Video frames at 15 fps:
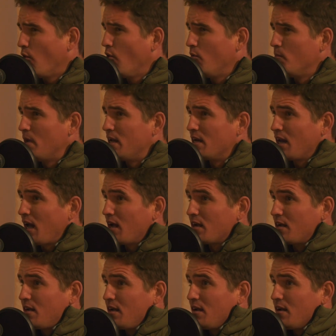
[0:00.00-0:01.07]
all men
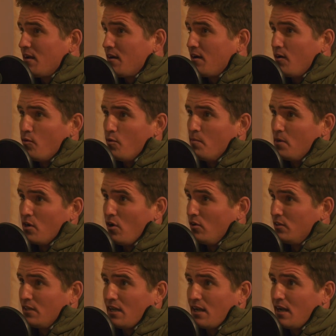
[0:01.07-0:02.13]
like a woman
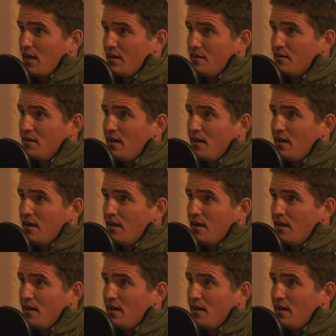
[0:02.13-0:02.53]
holding a gun.